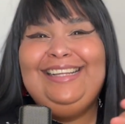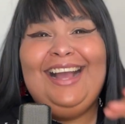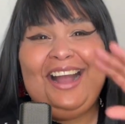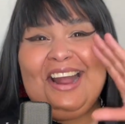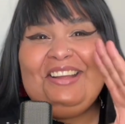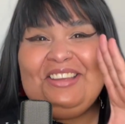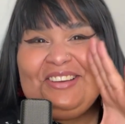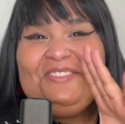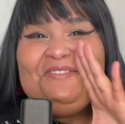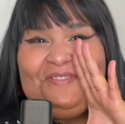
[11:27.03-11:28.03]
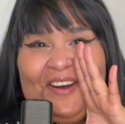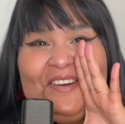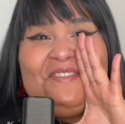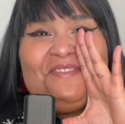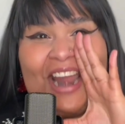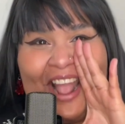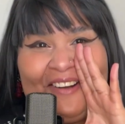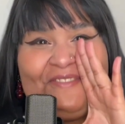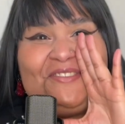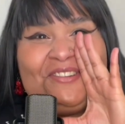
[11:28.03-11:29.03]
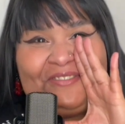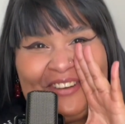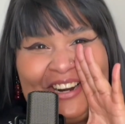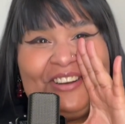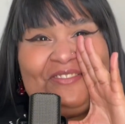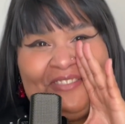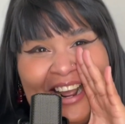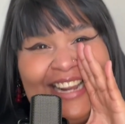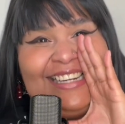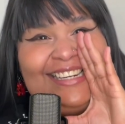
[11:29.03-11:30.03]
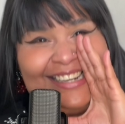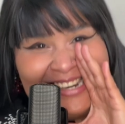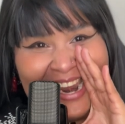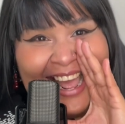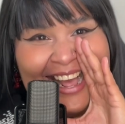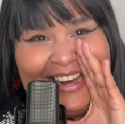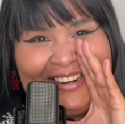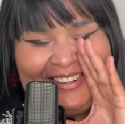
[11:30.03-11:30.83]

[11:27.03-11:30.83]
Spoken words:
are you for real right now?